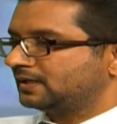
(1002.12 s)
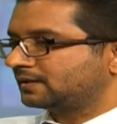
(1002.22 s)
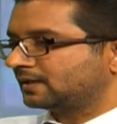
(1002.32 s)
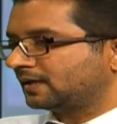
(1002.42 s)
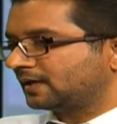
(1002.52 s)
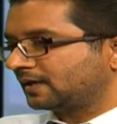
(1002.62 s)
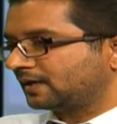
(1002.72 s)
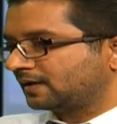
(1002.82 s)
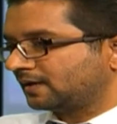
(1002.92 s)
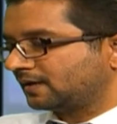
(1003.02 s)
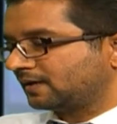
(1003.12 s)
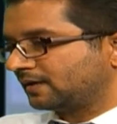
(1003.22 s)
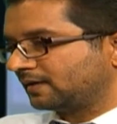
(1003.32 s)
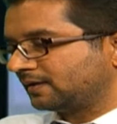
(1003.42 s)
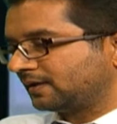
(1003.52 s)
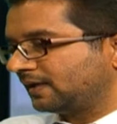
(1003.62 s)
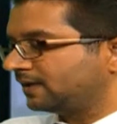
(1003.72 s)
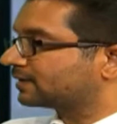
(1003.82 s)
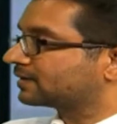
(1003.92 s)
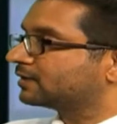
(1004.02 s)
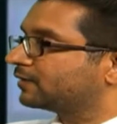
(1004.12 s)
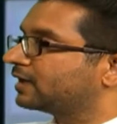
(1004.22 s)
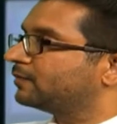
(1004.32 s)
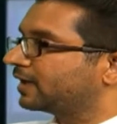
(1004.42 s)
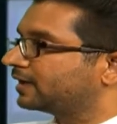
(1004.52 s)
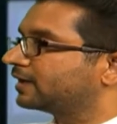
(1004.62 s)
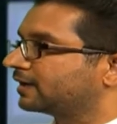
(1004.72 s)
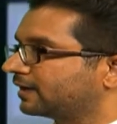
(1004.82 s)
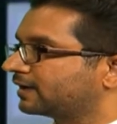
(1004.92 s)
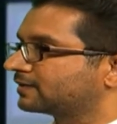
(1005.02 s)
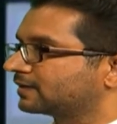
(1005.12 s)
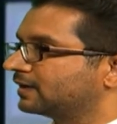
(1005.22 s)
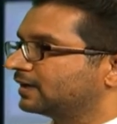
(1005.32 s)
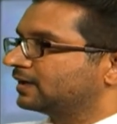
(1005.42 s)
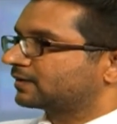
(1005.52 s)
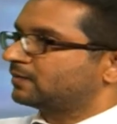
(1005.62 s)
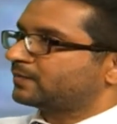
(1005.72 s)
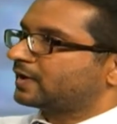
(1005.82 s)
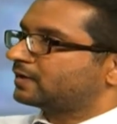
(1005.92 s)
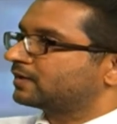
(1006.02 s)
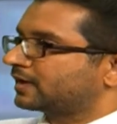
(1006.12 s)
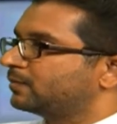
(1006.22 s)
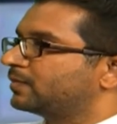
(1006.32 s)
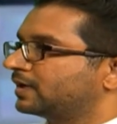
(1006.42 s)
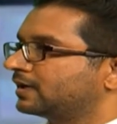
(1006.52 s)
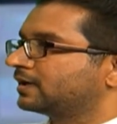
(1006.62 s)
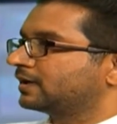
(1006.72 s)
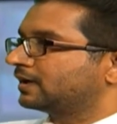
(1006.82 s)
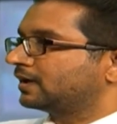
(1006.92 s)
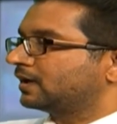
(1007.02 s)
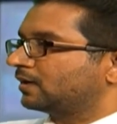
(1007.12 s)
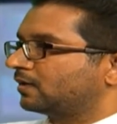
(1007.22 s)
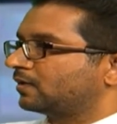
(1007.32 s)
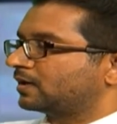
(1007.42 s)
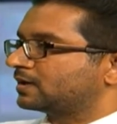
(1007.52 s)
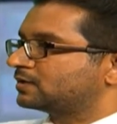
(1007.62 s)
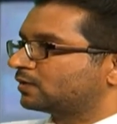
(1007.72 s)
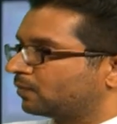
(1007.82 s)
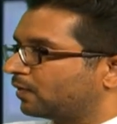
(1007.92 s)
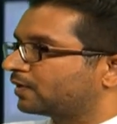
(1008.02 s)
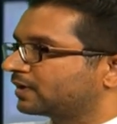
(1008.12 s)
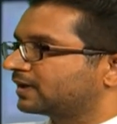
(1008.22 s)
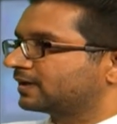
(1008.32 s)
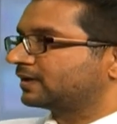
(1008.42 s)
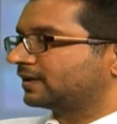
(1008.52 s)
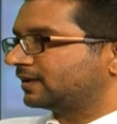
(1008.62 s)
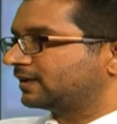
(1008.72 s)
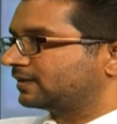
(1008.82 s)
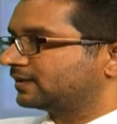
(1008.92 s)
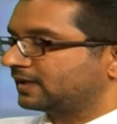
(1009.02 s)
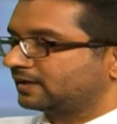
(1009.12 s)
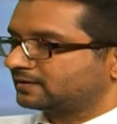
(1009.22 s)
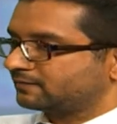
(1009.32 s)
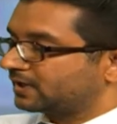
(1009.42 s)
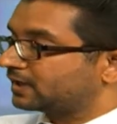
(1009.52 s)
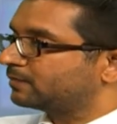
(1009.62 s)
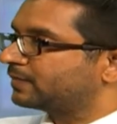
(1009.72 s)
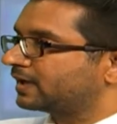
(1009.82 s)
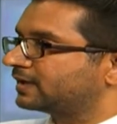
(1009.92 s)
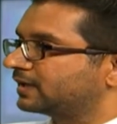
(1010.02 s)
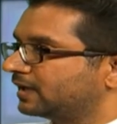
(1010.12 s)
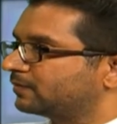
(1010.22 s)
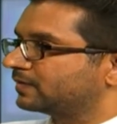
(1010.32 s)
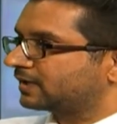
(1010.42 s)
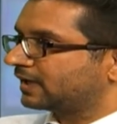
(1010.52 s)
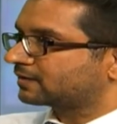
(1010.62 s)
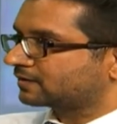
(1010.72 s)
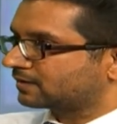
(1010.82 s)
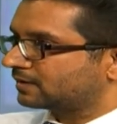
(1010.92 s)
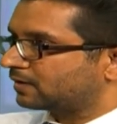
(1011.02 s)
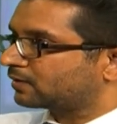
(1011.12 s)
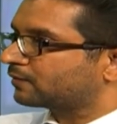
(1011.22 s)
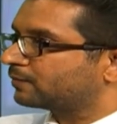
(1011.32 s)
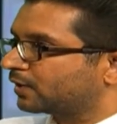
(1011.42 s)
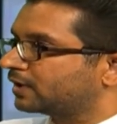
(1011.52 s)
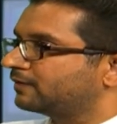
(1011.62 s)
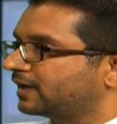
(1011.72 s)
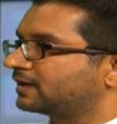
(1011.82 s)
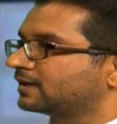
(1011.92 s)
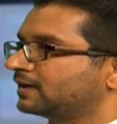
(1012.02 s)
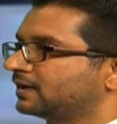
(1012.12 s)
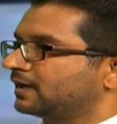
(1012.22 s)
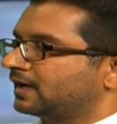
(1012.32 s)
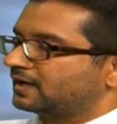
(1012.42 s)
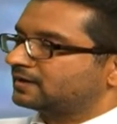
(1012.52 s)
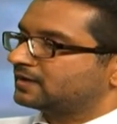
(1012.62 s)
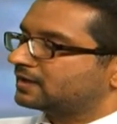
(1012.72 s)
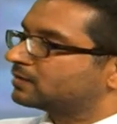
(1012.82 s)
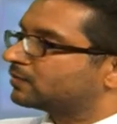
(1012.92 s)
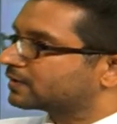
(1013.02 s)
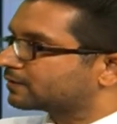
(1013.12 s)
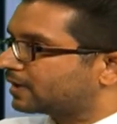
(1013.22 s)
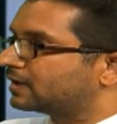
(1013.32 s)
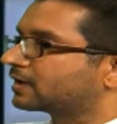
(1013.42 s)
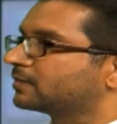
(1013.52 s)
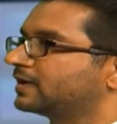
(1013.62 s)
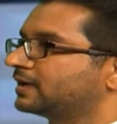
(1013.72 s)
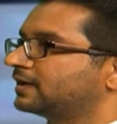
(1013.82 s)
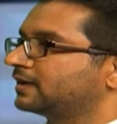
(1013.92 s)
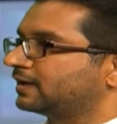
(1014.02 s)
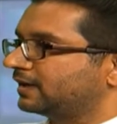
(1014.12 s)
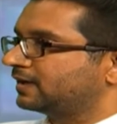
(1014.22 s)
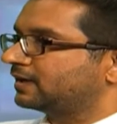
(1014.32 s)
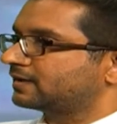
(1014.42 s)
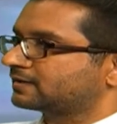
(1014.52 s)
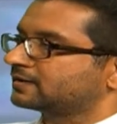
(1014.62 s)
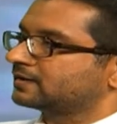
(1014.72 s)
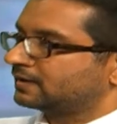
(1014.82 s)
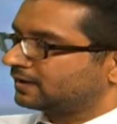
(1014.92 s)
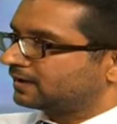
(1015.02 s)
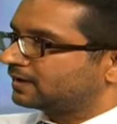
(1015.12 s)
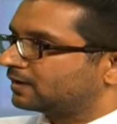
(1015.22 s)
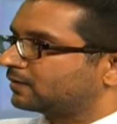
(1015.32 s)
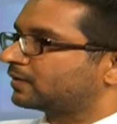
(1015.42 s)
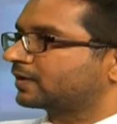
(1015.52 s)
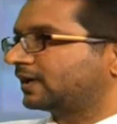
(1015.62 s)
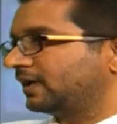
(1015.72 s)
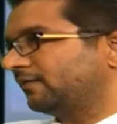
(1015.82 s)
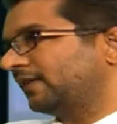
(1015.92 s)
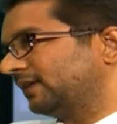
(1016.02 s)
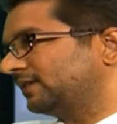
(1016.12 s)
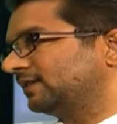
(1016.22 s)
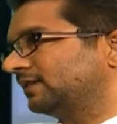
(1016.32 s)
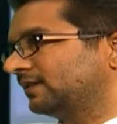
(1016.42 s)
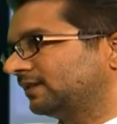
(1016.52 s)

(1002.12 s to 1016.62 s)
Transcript: These areas are the weight bearing areas. Compared to a rib or a jawbone, the vertebra and the hip takes a lot of body weight, and they are the most vulnerable areas for getting a fracture.